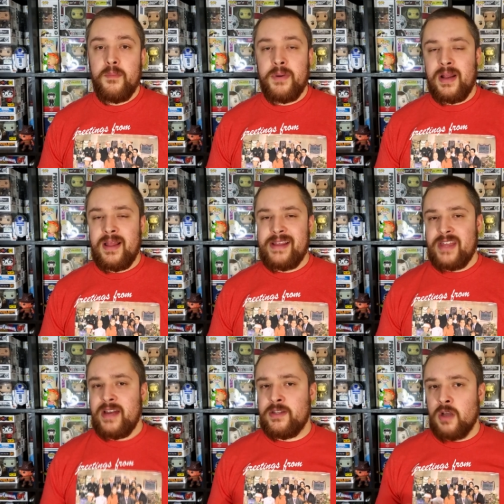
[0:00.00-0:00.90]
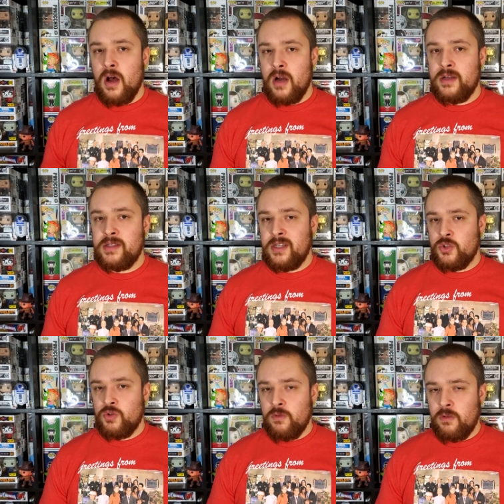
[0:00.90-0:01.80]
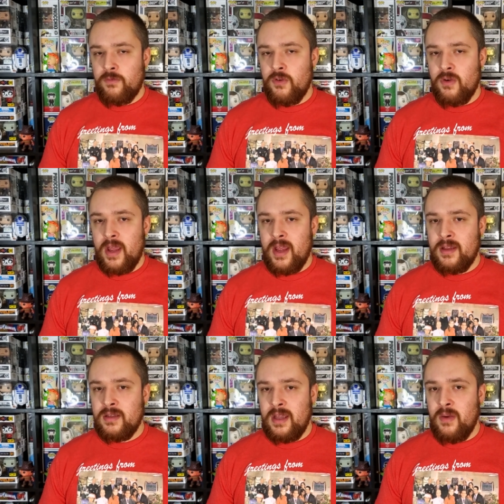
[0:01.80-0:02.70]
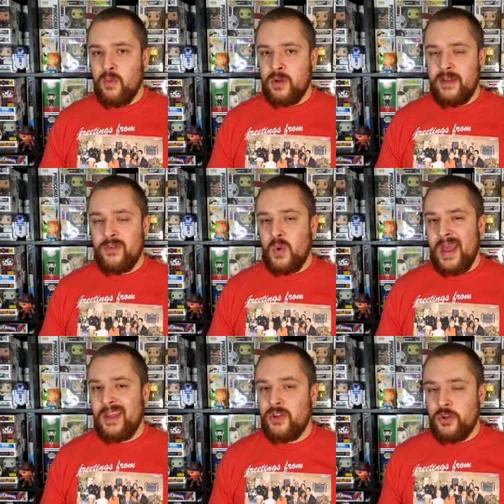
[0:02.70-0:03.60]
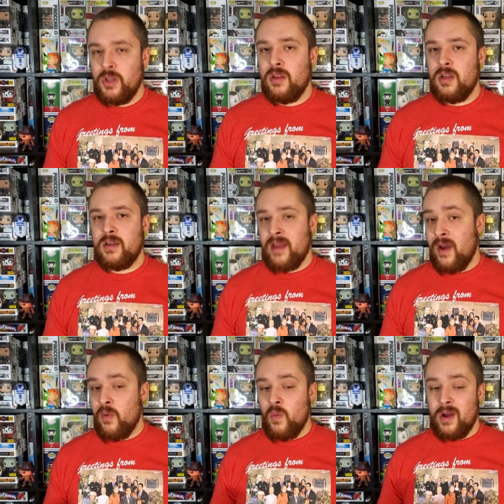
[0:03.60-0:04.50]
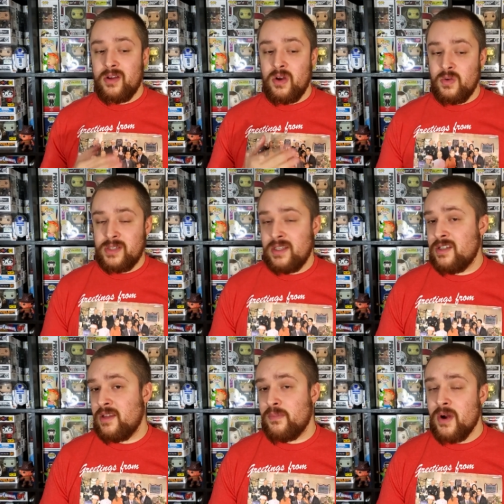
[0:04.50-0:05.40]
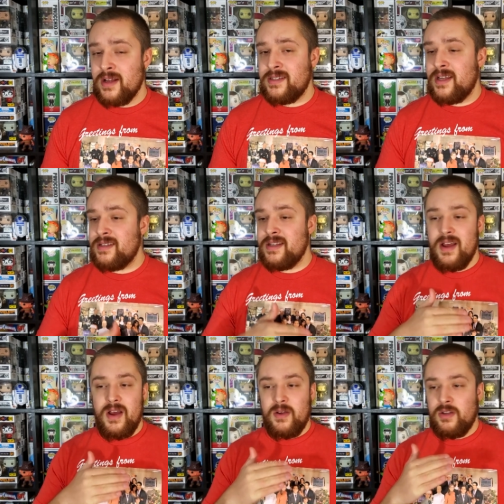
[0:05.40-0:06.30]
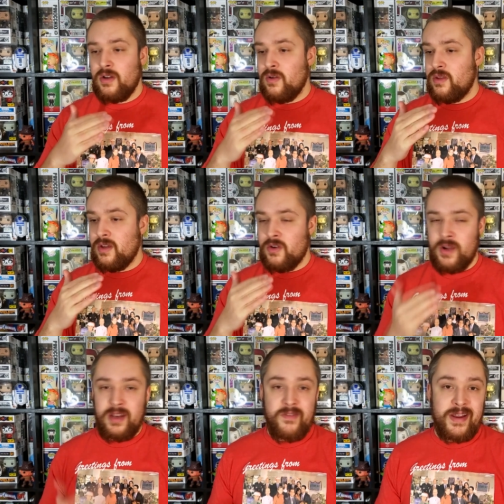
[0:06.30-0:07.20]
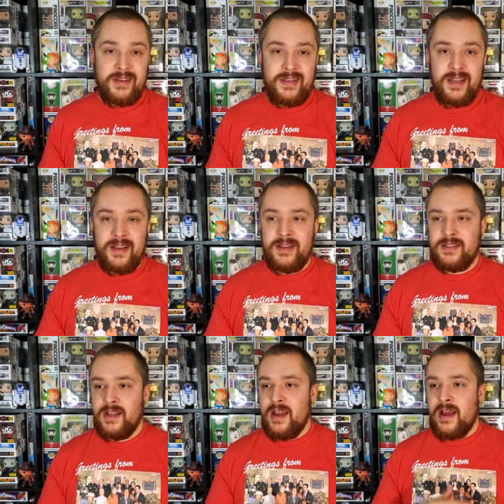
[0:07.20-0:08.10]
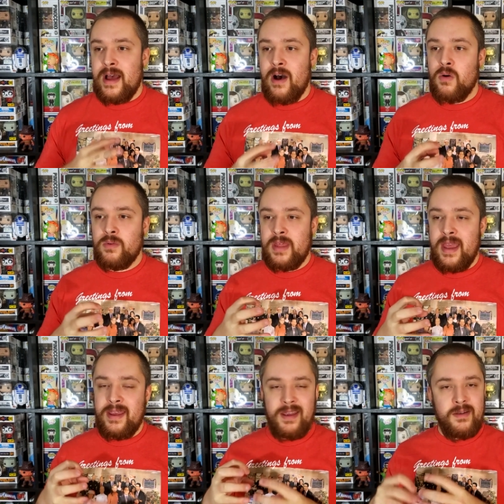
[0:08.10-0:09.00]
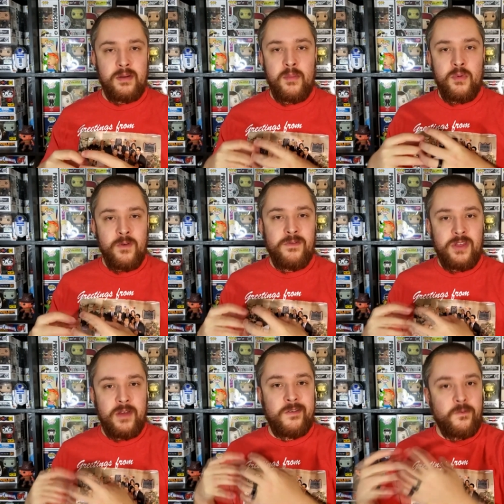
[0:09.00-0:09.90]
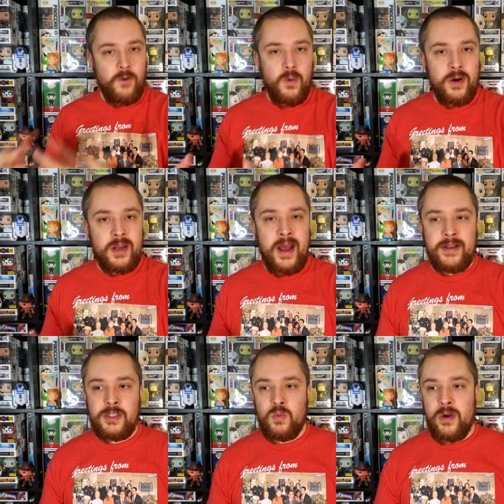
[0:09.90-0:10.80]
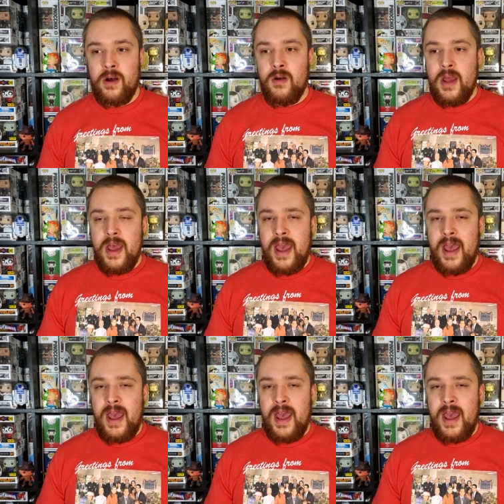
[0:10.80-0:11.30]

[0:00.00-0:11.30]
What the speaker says: But I like that it's honest and truthful, and it will give you a good look at what goes into the process, the creative ideas, how they can move things forward as well.